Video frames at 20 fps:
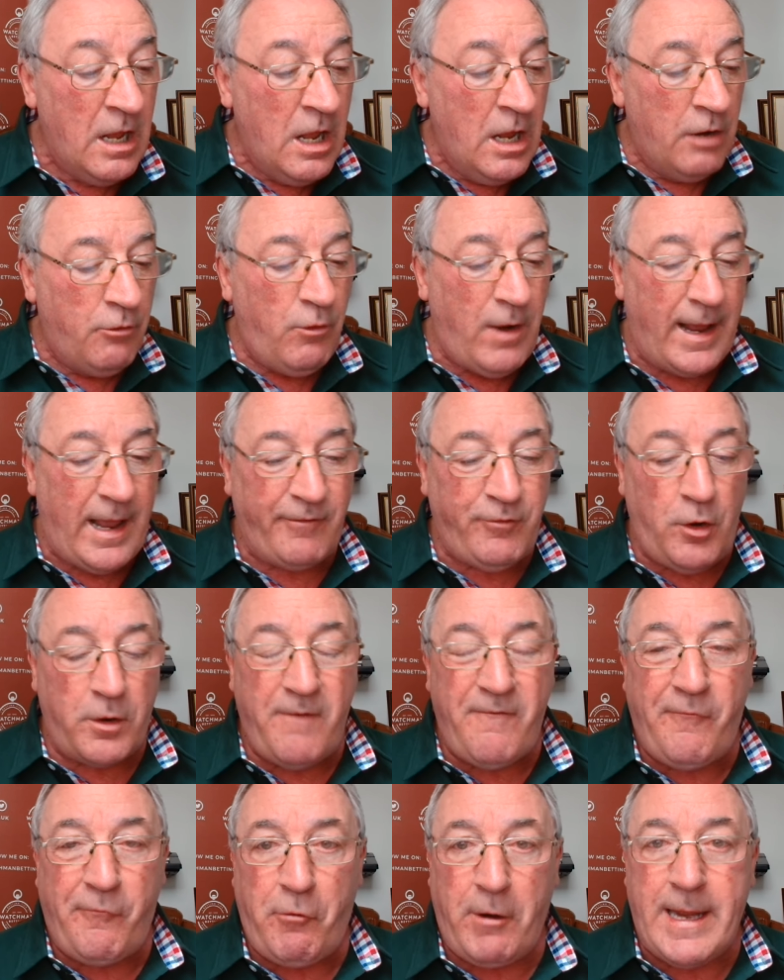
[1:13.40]
Right, I've got
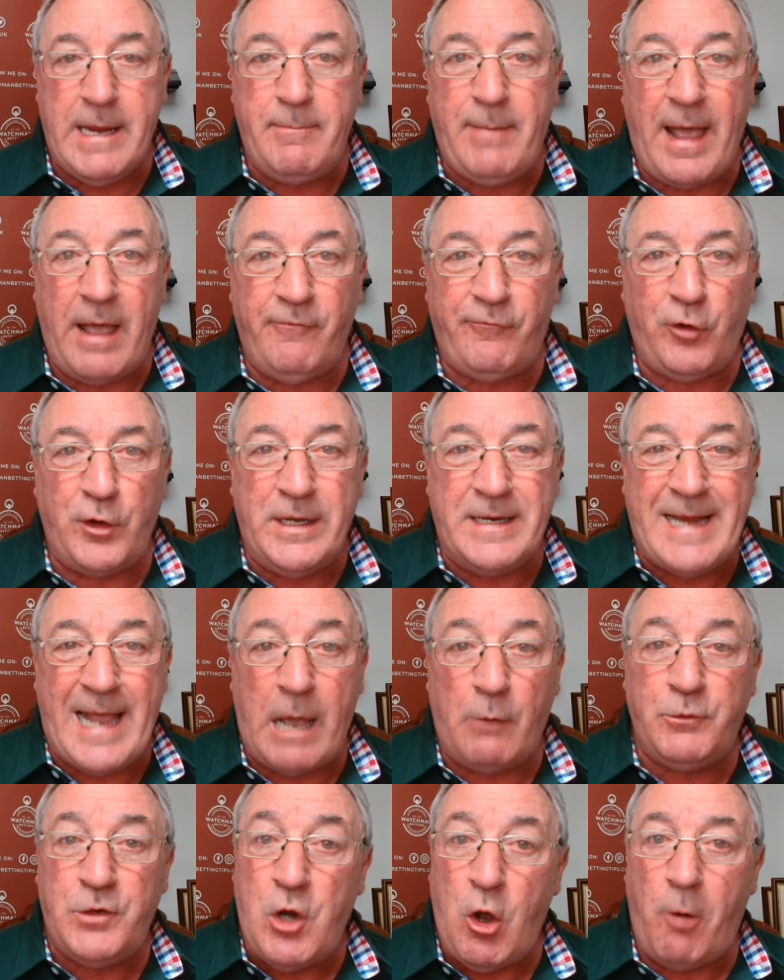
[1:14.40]
a free bet for you
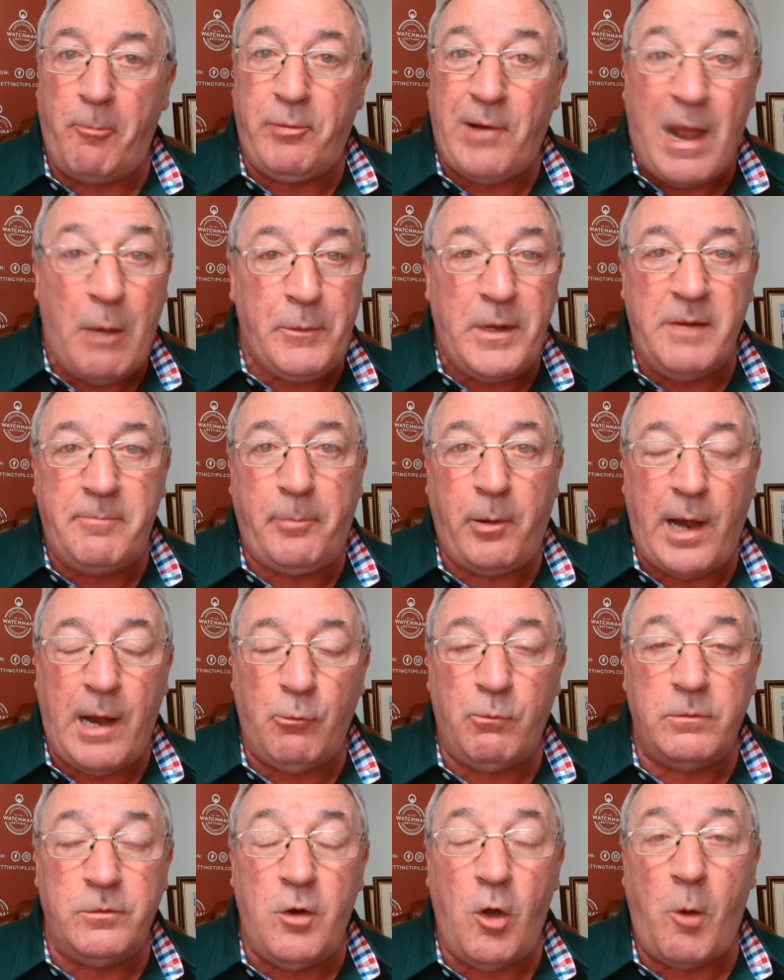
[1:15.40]
now. No brownie
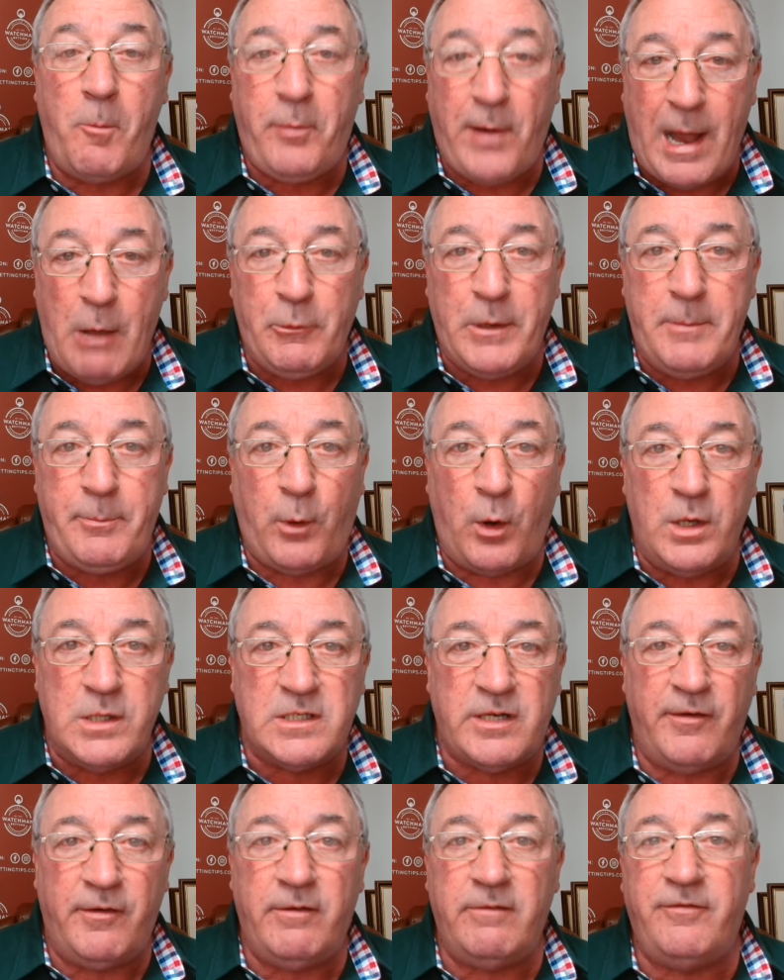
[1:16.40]

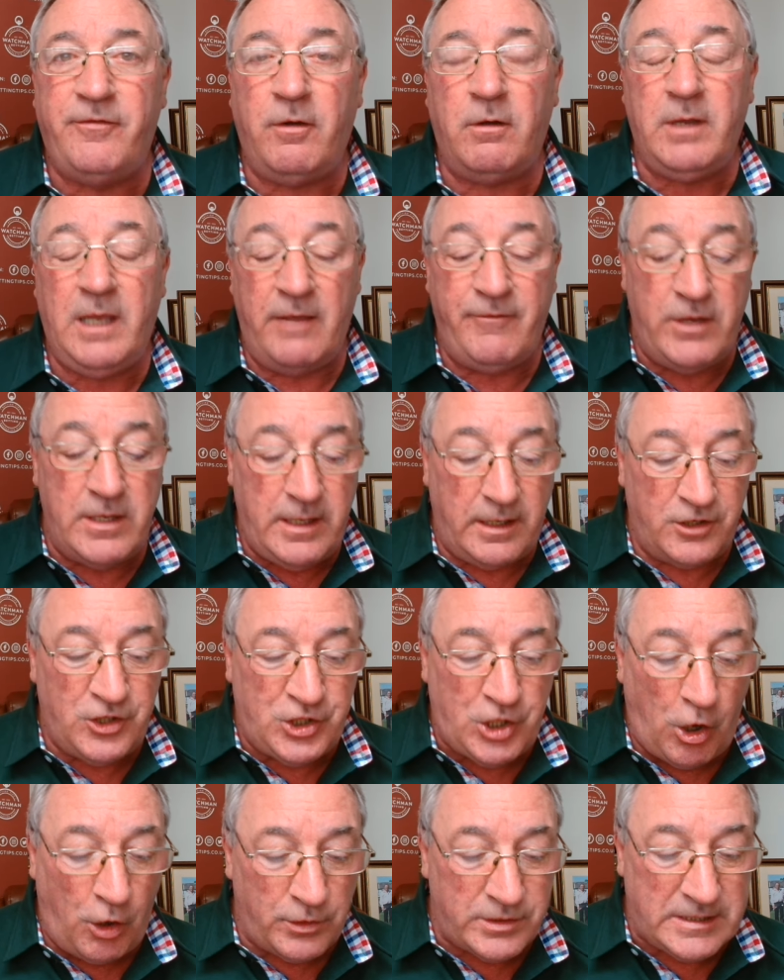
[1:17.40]
points for giving you a
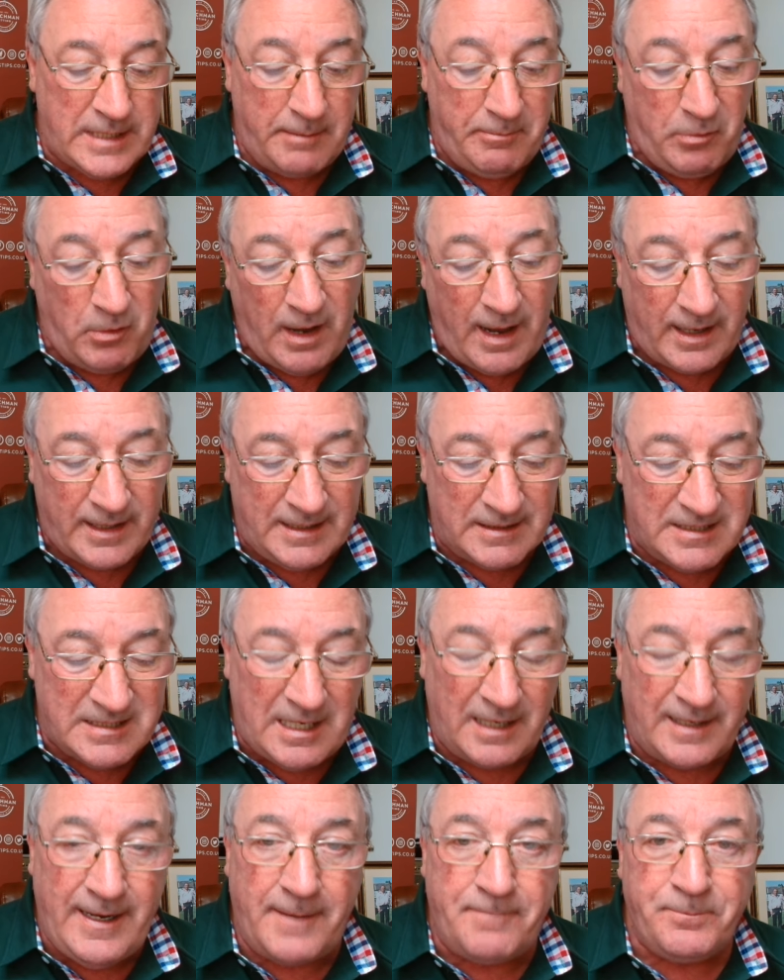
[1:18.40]
shorty, but I can
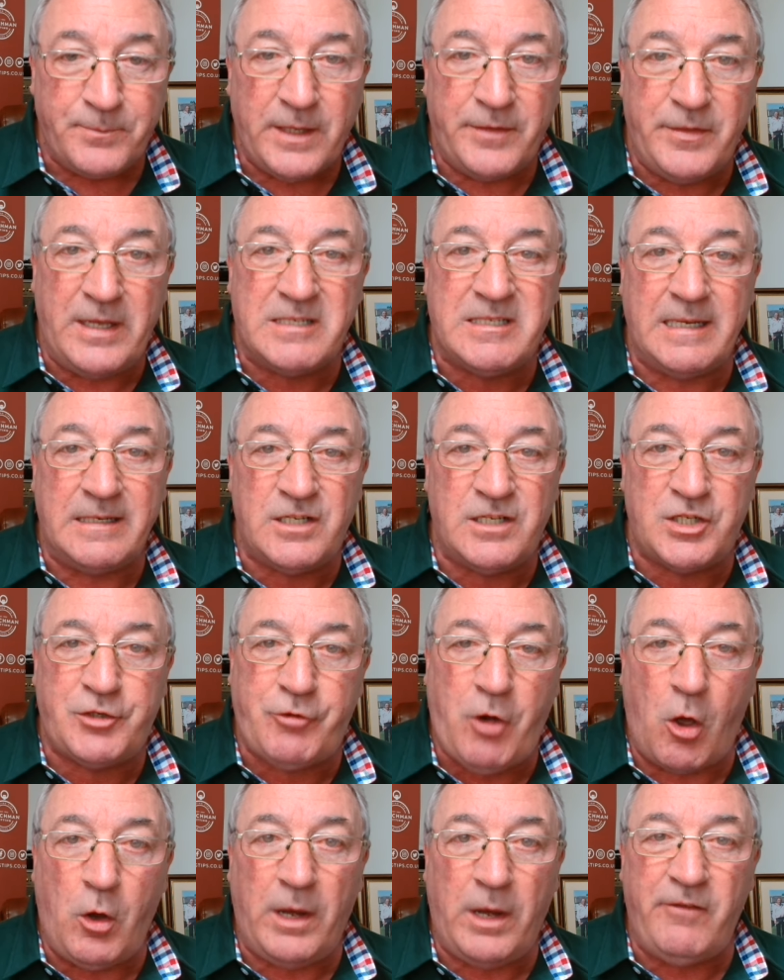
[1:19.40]
tell you this is
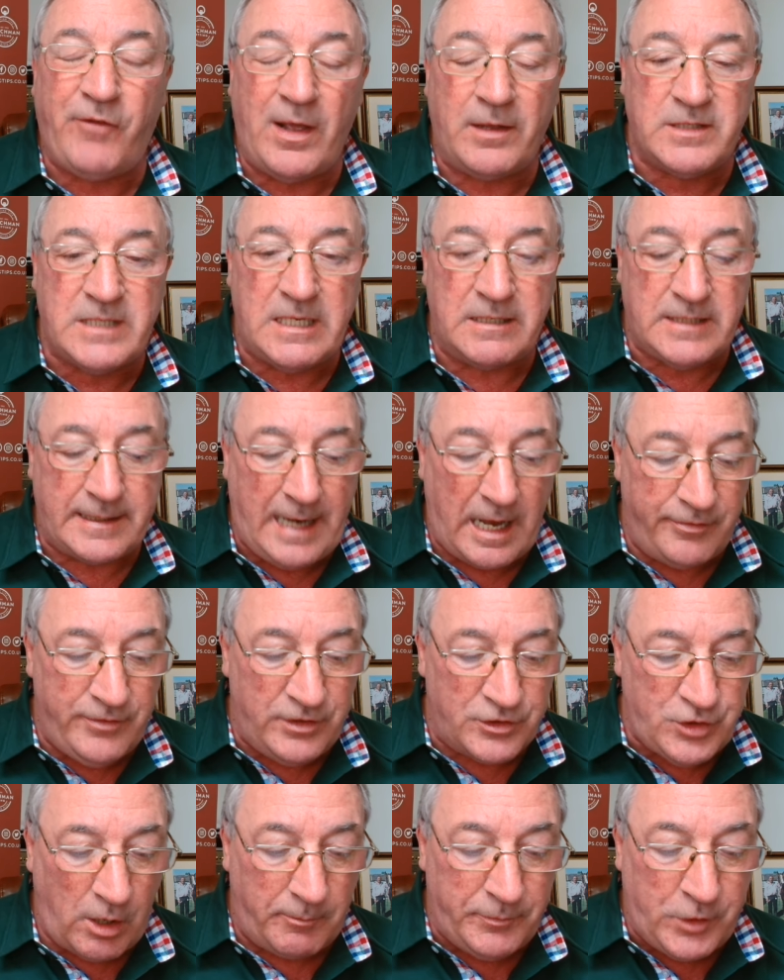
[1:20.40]
strongly fancied to get the
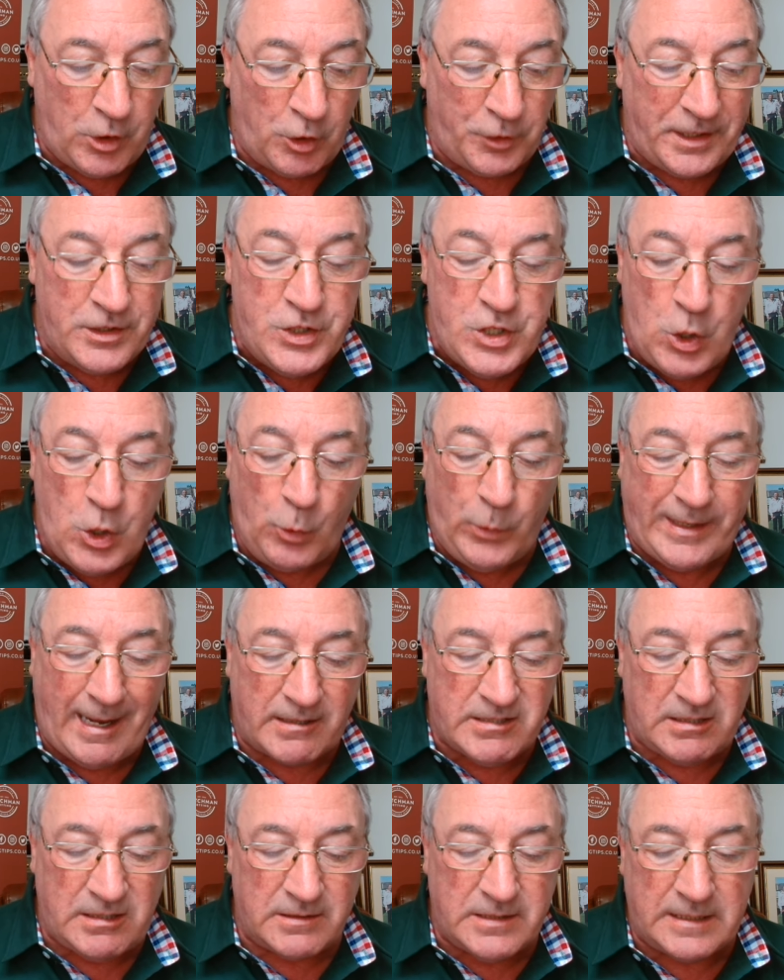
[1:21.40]
job done in
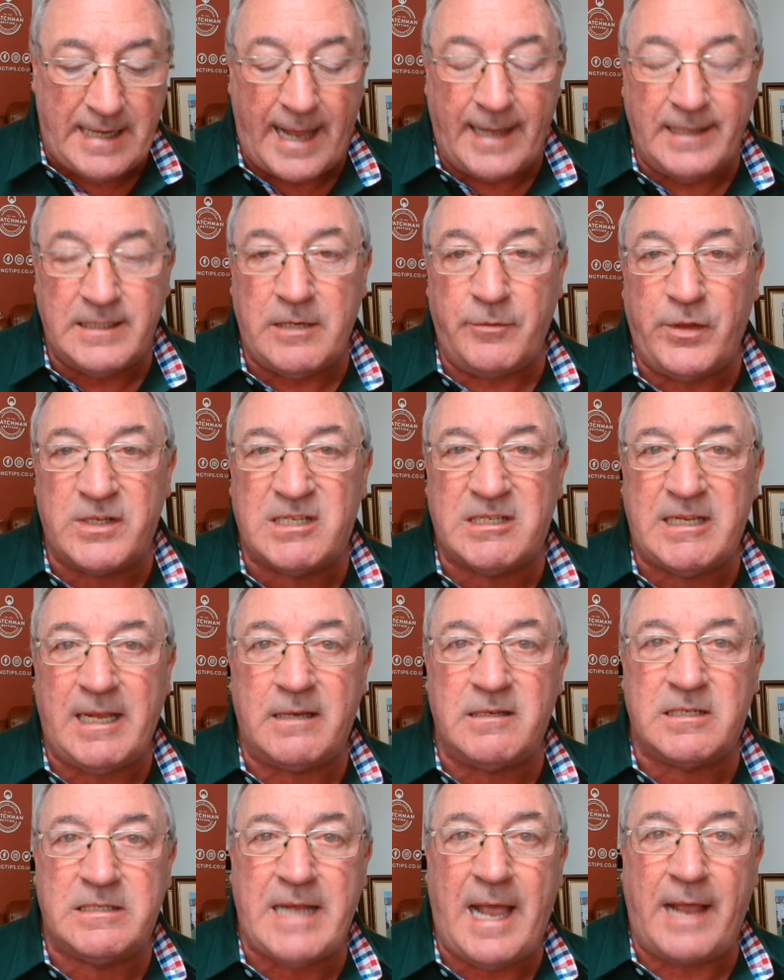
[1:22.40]
Newcastle tonight in the
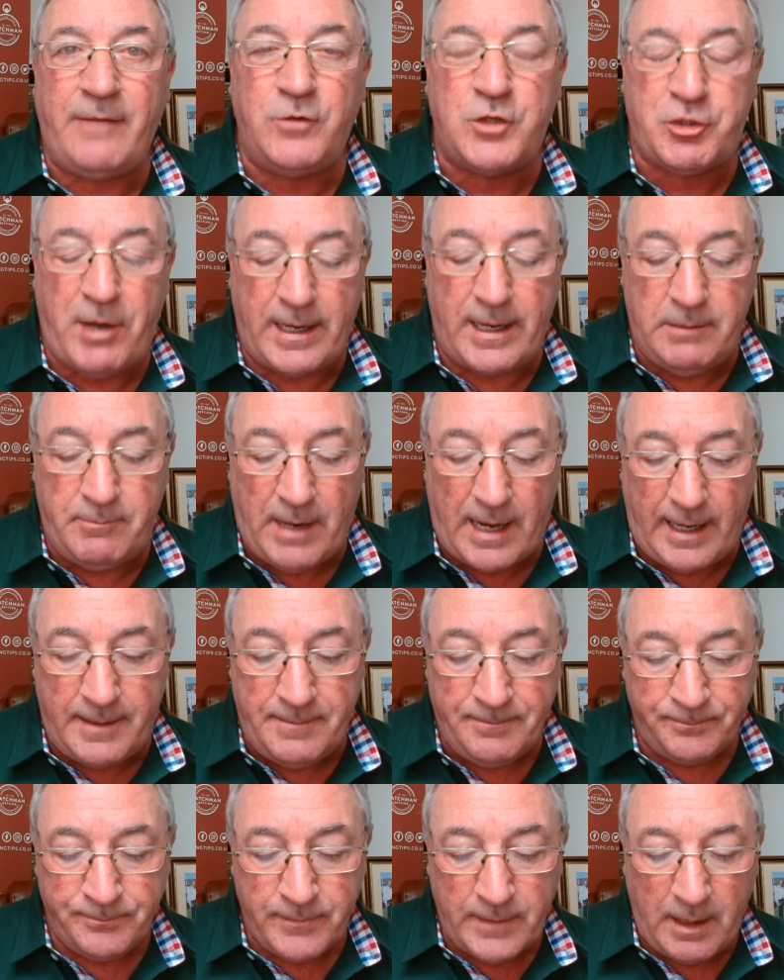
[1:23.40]
6-10, trained by